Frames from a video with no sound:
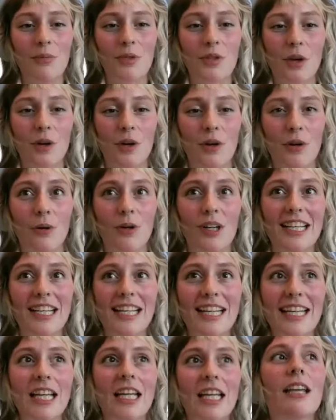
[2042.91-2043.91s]

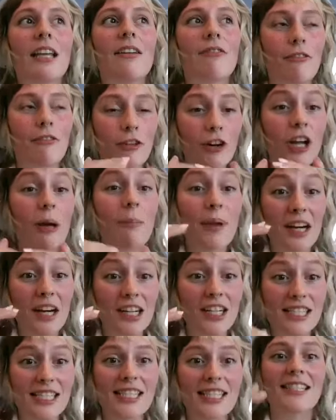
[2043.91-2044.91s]
So for
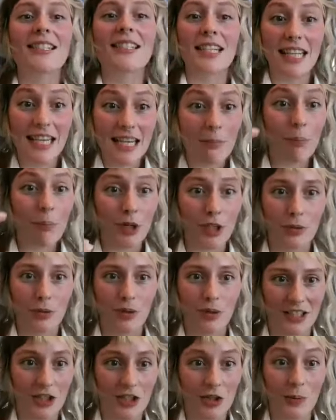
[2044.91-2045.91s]
comparisons, keep what
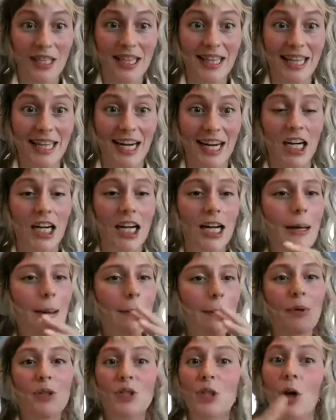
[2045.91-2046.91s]
you need to in there,
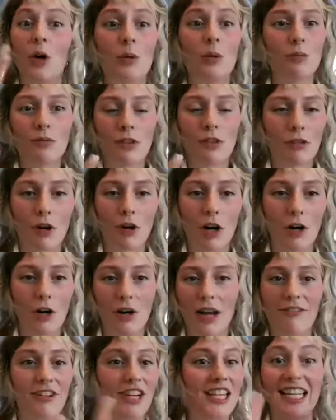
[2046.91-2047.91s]
but don't
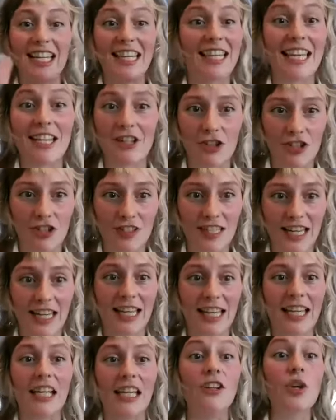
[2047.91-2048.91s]
throw everything in the kitchen
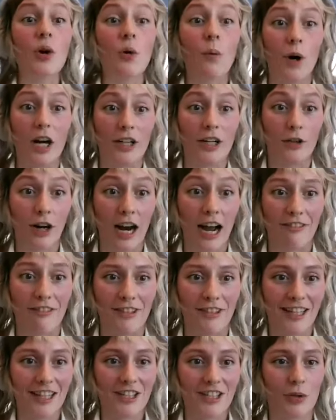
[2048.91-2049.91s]
sink into one
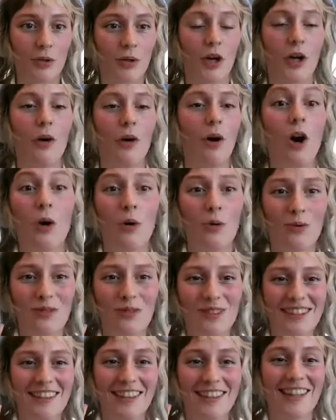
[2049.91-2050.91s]
graphic because you go,
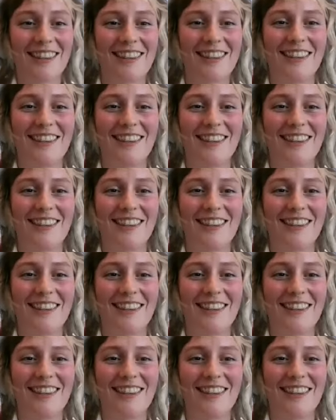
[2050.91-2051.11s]
oh,